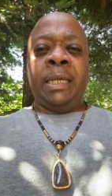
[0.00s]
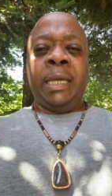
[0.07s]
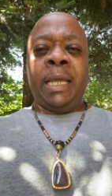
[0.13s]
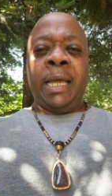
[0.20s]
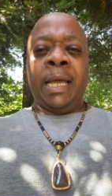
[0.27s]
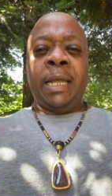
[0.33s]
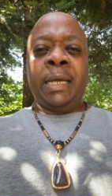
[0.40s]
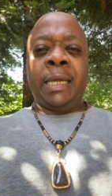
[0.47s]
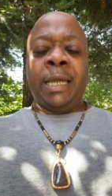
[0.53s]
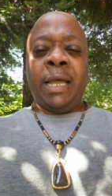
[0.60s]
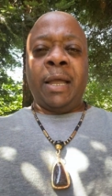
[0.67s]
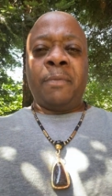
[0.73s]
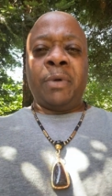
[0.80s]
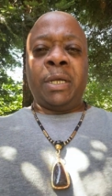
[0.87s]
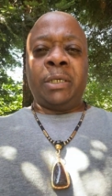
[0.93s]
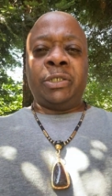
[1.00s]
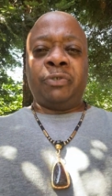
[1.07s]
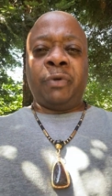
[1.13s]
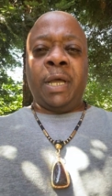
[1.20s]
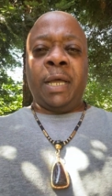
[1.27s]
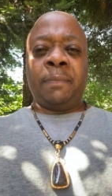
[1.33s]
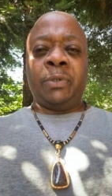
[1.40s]
he had a camera
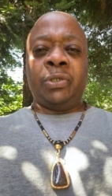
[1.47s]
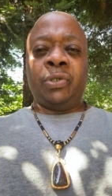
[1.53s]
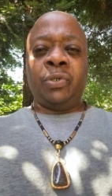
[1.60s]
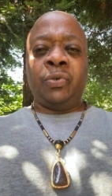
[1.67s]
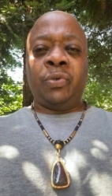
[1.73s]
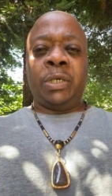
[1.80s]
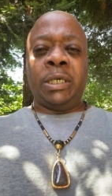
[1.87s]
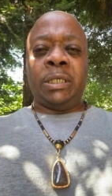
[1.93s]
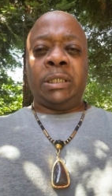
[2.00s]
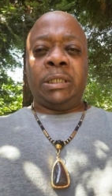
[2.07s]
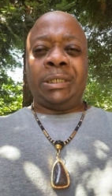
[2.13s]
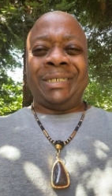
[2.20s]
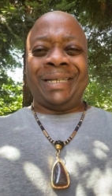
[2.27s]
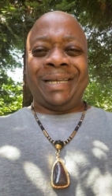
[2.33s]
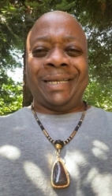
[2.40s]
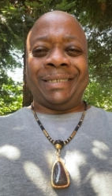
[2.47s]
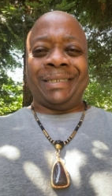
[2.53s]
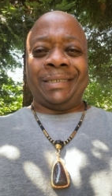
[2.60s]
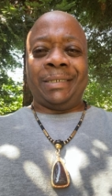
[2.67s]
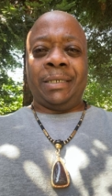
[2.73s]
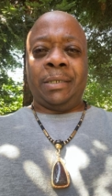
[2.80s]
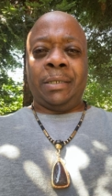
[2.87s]
strapped to his
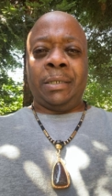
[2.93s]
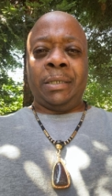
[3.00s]
chest